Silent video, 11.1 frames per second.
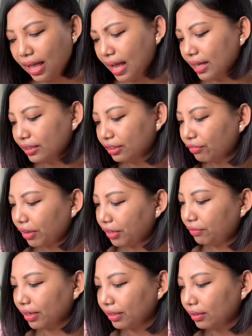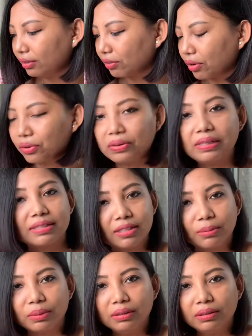and they're very, very
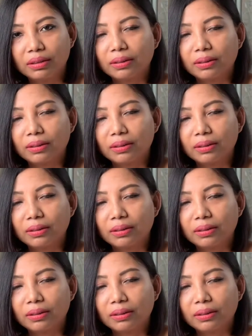reasonable.